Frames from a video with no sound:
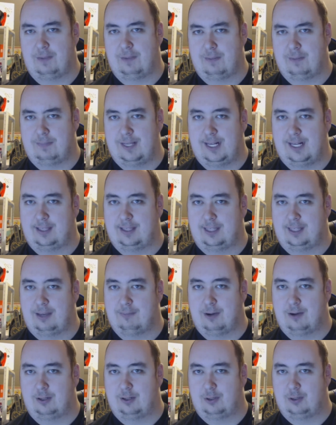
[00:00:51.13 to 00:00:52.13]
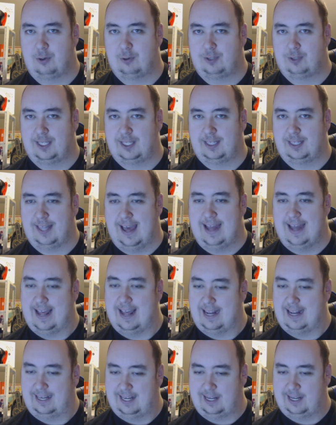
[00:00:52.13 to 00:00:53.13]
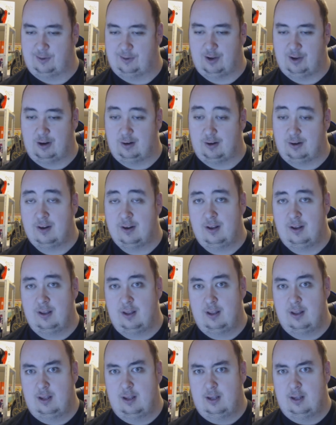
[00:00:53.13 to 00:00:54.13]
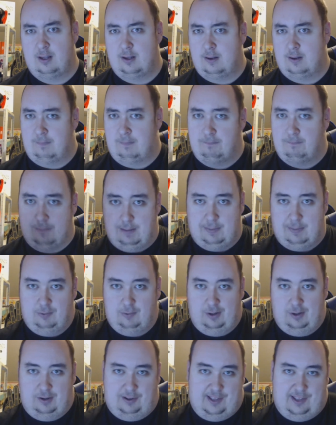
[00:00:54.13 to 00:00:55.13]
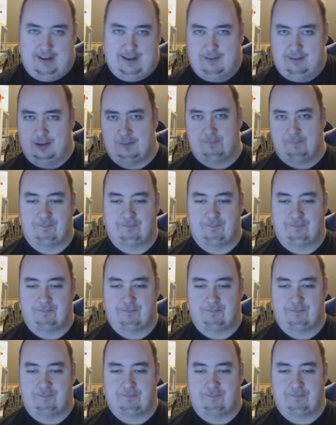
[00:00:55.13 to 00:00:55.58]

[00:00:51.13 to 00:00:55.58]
immediately upon Googling that and Kickstarter. Maybe it works, I don't know.